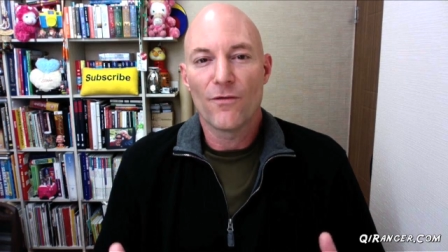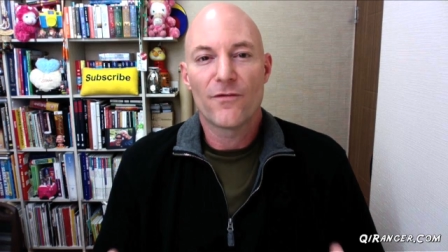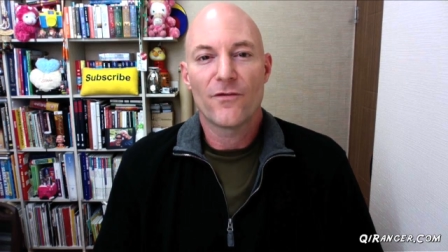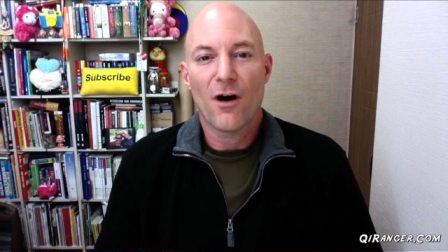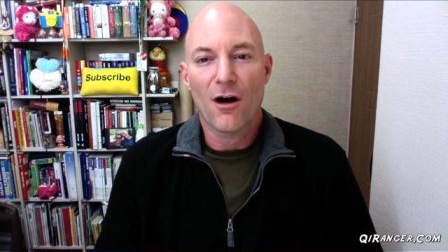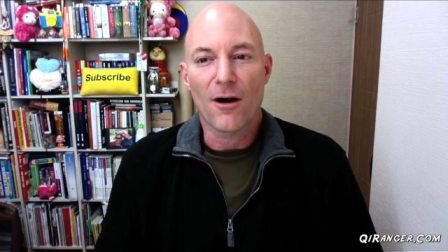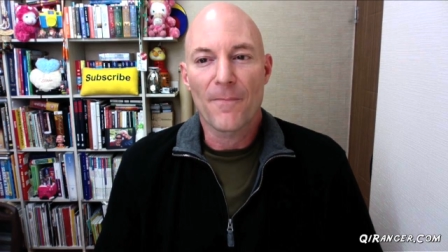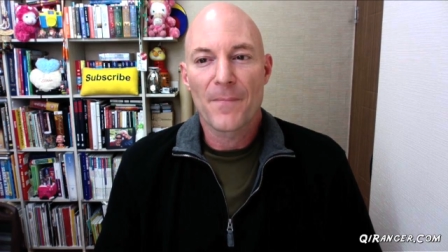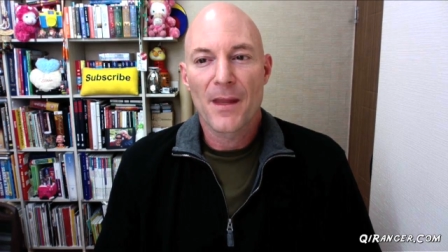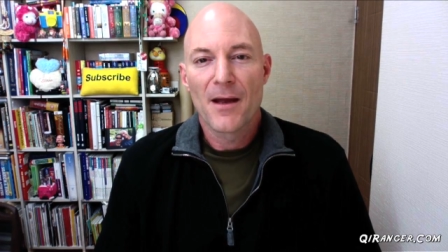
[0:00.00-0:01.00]
far,
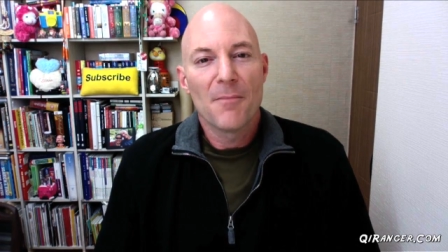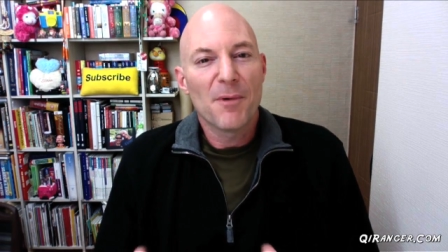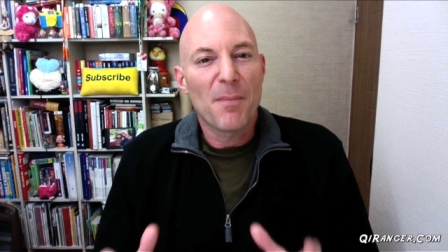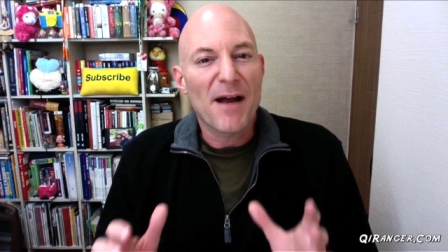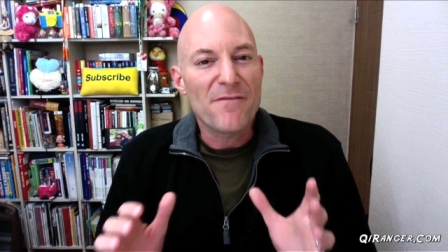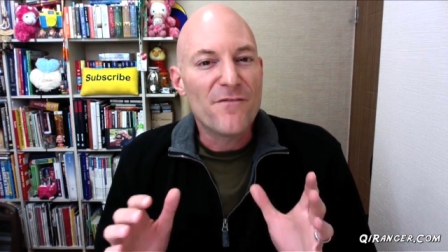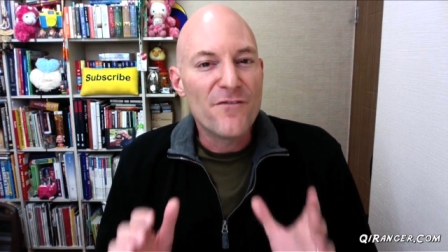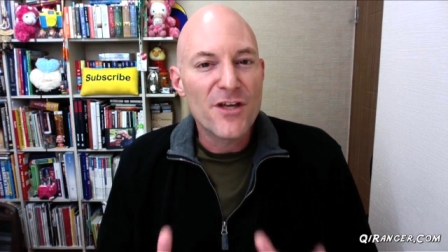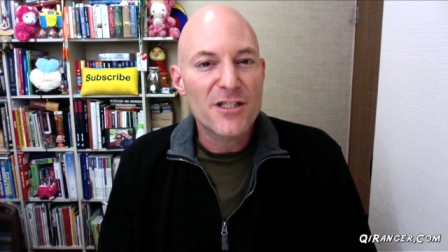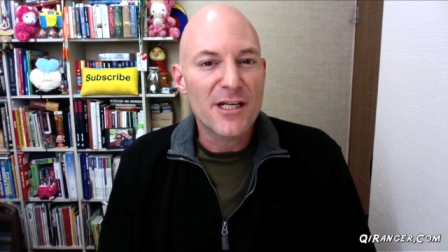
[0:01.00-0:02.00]
but by
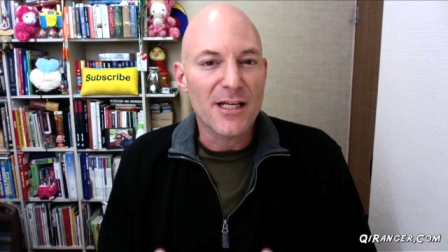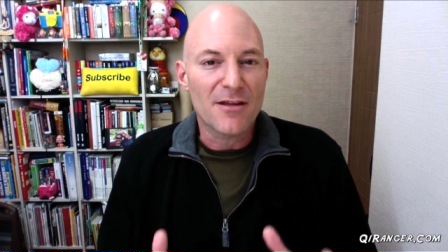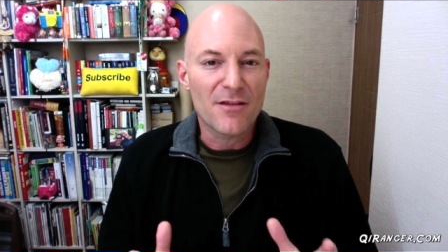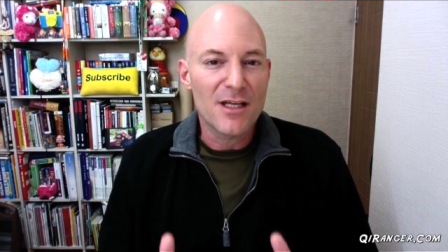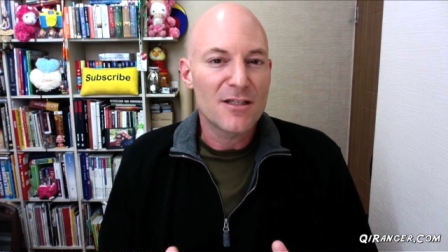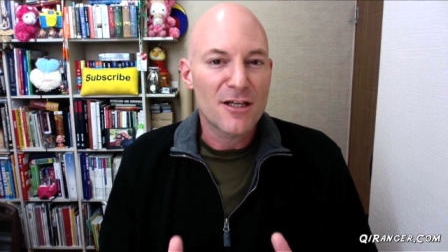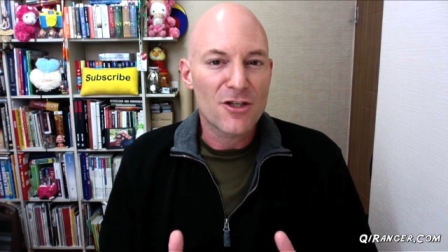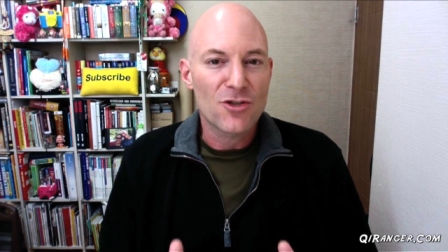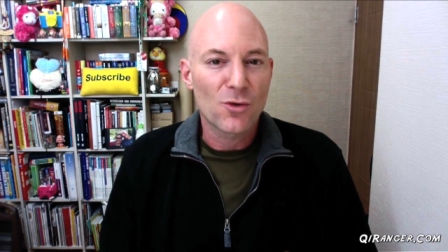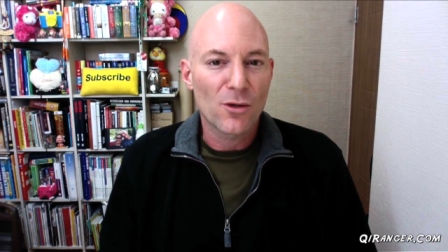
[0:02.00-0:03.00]
visiting these
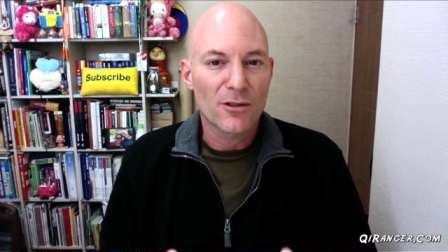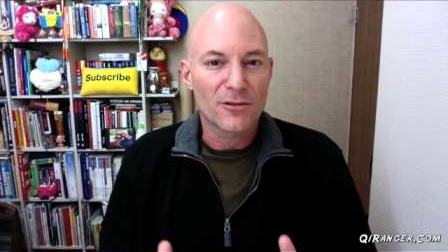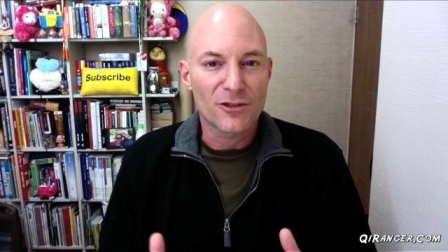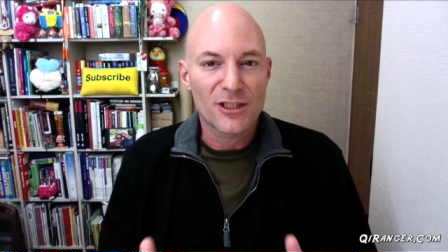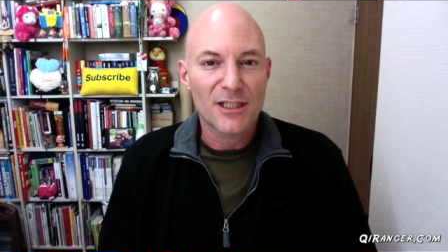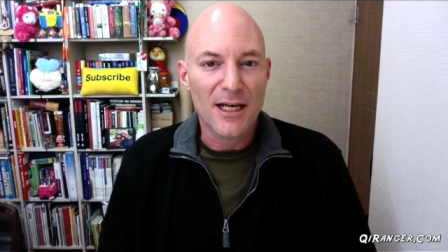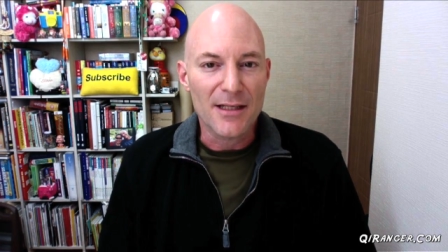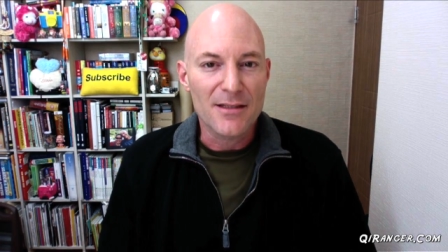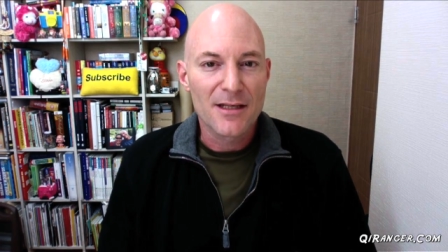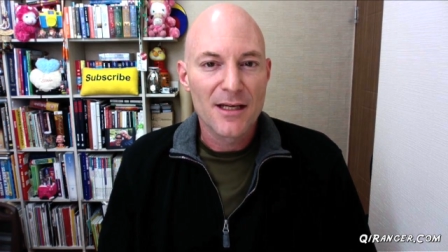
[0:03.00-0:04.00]
historical
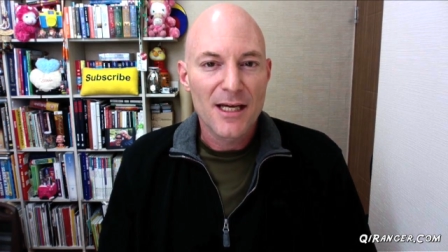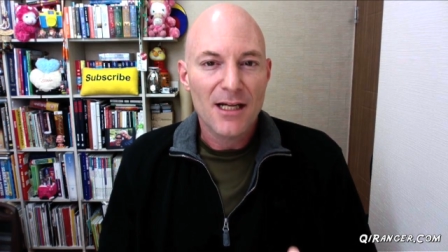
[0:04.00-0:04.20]
sites,